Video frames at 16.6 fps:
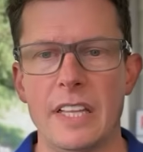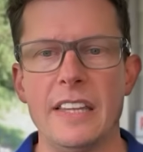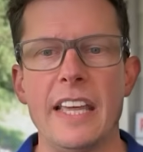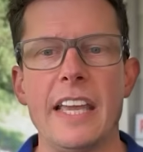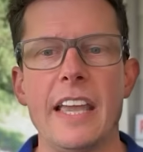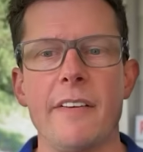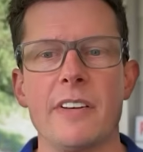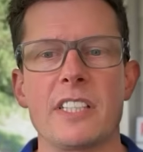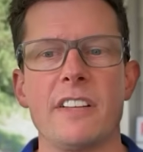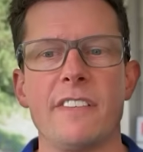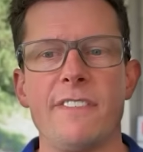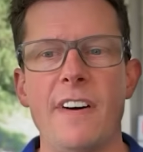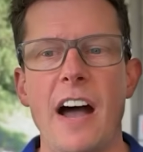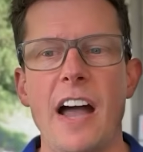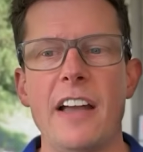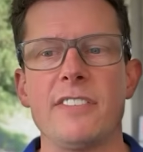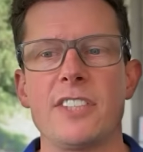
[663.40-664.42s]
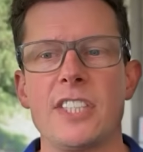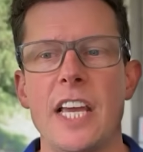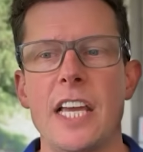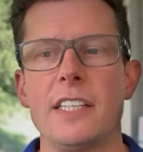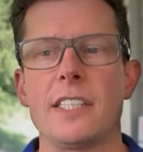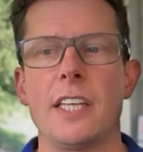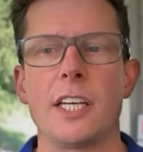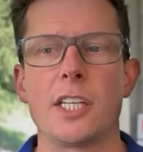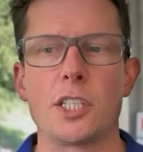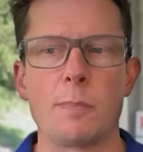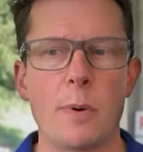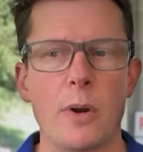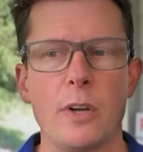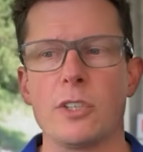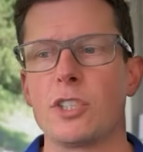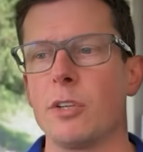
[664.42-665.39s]
Then they give us the 5 states that
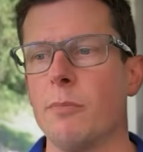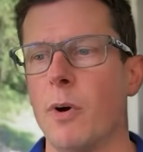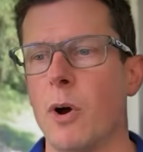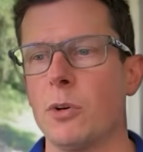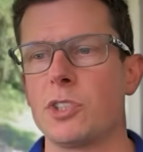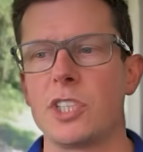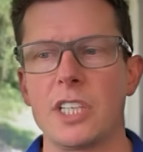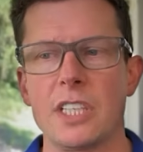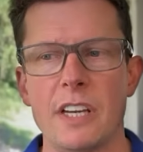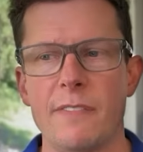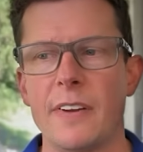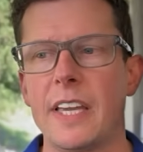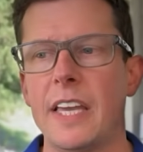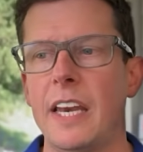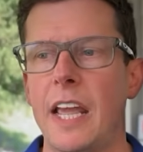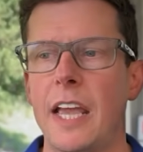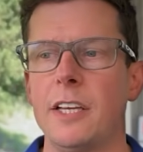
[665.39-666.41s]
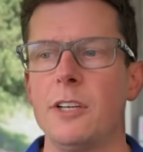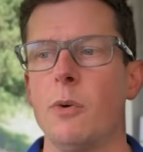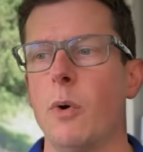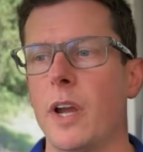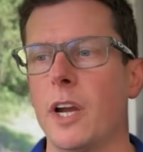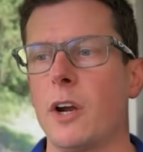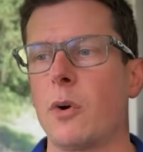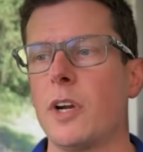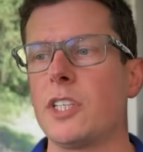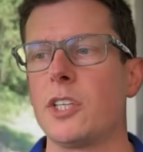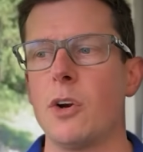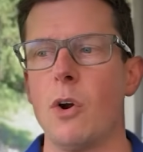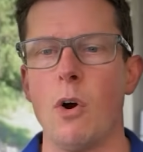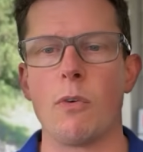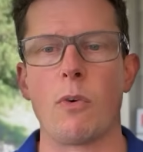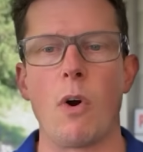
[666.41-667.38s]
experienced the most significant annual increase in
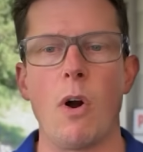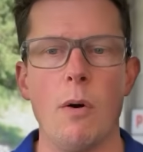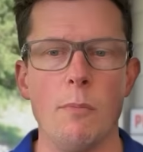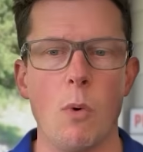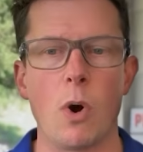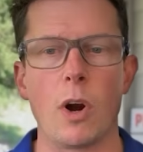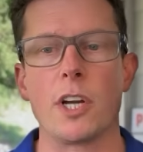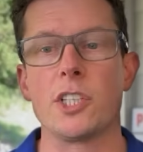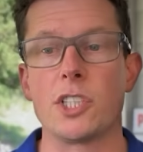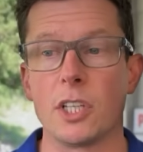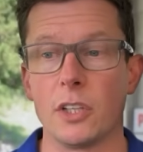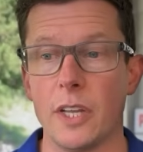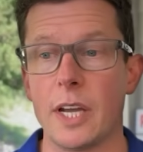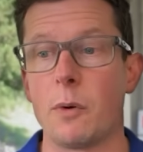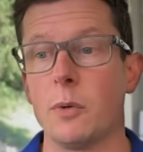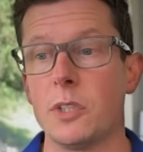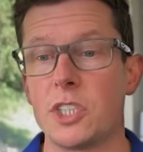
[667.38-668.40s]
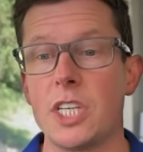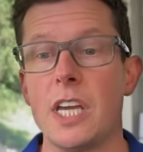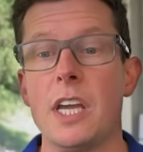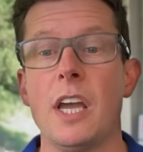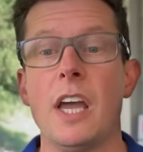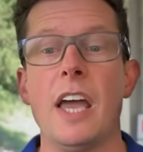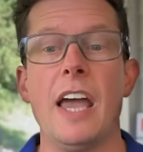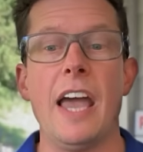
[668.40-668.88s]
overall mortgage delinquency.